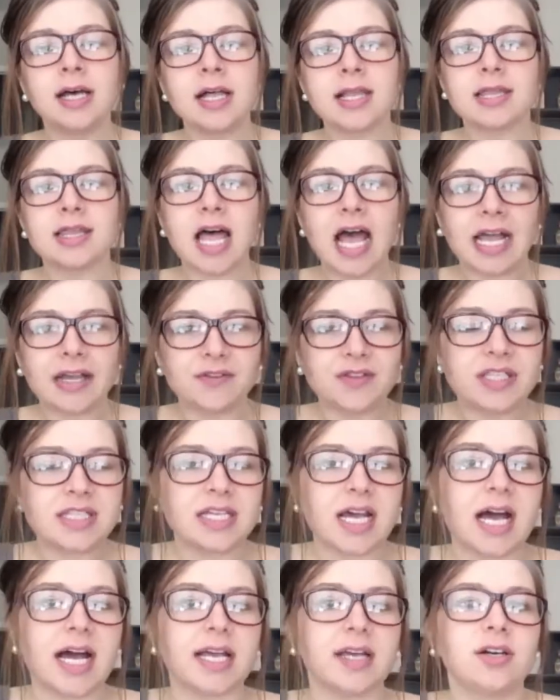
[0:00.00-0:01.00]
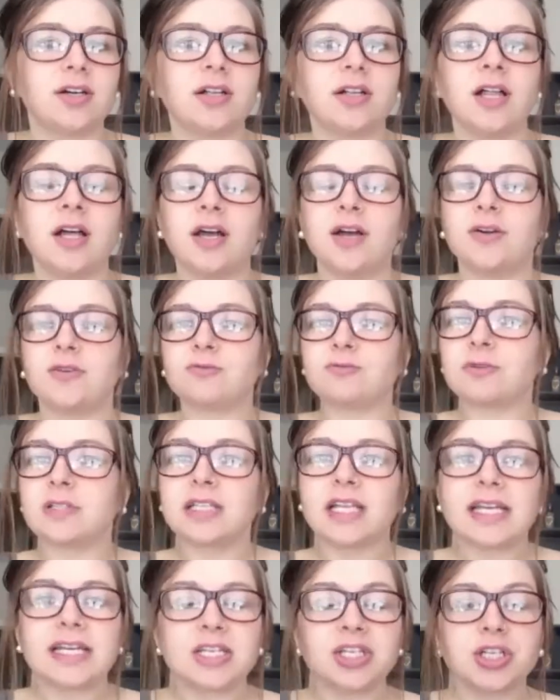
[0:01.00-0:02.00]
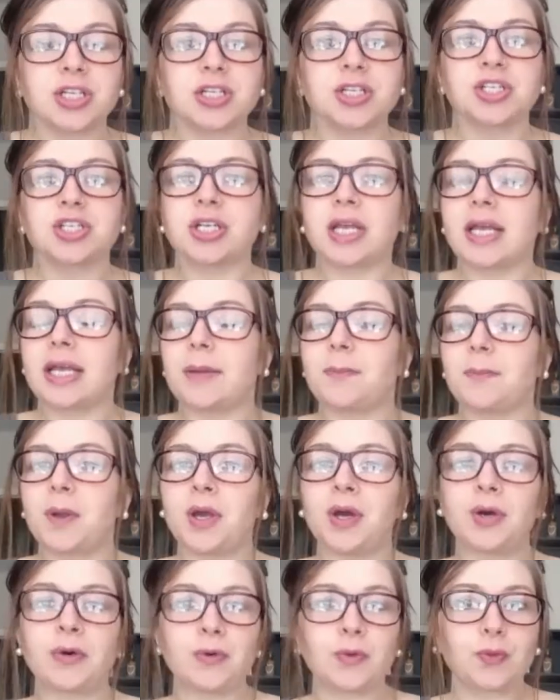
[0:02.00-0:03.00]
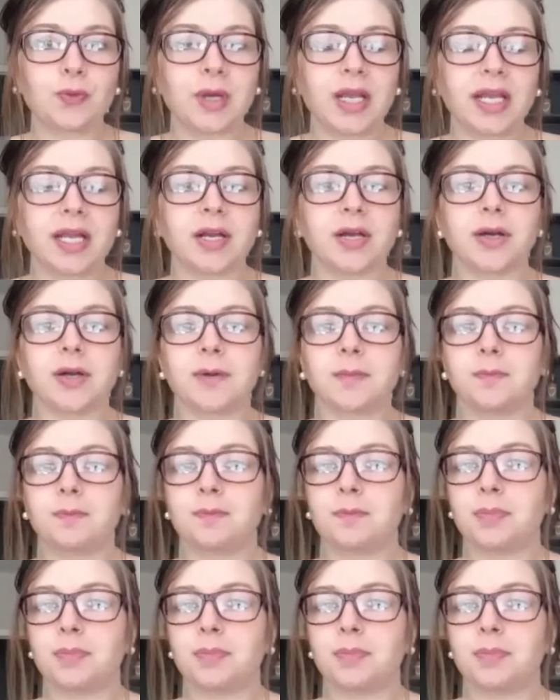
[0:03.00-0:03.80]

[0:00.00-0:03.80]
lifestyle, relationship, career,